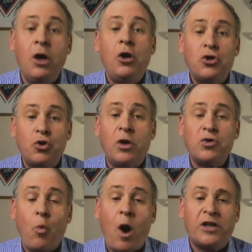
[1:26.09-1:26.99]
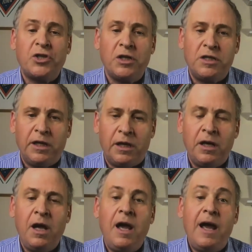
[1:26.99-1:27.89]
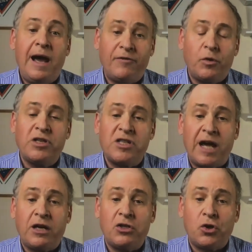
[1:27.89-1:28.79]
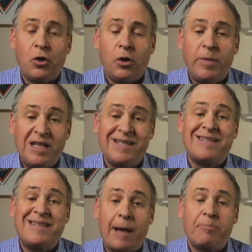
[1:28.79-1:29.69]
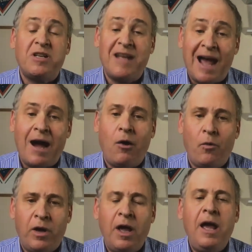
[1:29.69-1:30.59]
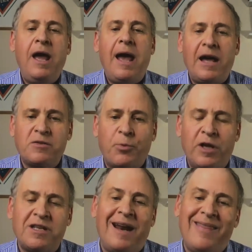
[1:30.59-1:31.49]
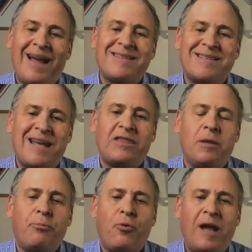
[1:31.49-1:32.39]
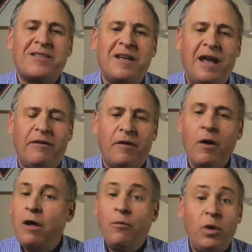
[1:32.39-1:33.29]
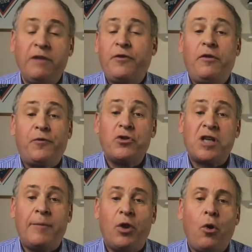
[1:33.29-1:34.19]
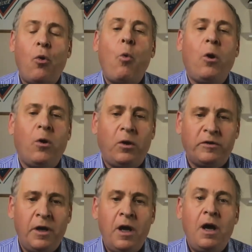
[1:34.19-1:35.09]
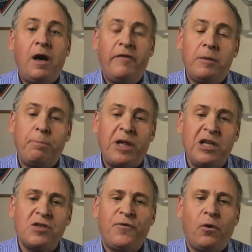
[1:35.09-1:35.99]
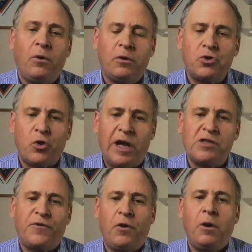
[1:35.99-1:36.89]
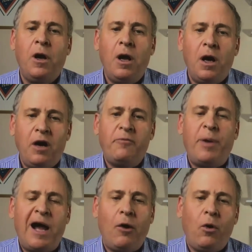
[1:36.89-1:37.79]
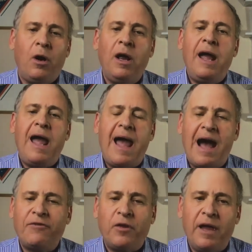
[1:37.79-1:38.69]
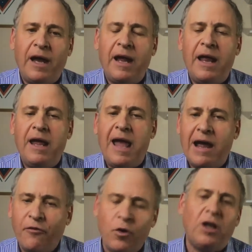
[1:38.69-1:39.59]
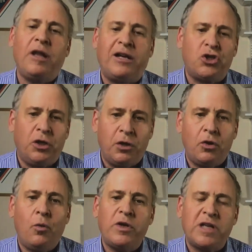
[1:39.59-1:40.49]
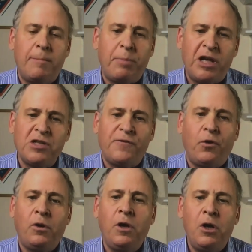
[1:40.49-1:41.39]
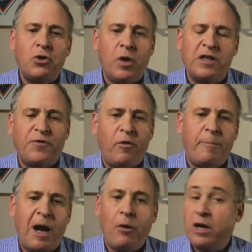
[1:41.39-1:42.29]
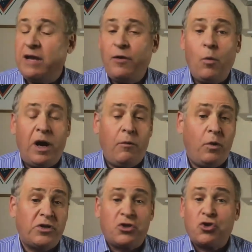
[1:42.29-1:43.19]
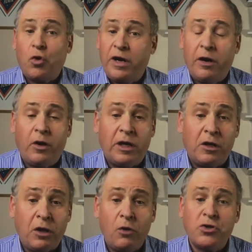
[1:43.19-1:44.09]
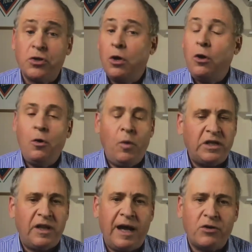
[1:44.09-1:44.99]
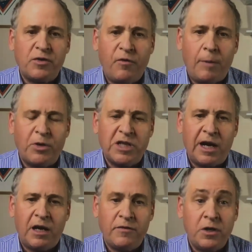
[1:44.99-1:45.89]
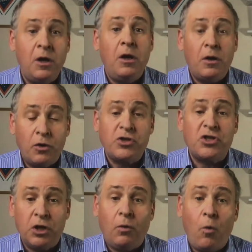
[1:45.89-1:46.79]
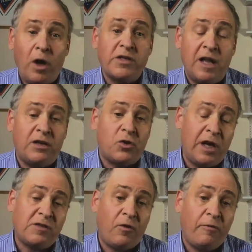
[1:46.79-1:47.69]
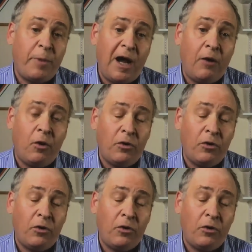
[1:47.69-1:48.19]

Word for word: George Washington, after his second term, he stepped down as president, and that set the precedent, really, for the first time in the whole world, of a peaceful transfer of power. After that, every election, there was a peaceful transfer of power. Even when it was extraordinarily close, went to the House of Representatives, there still was that transfer of power.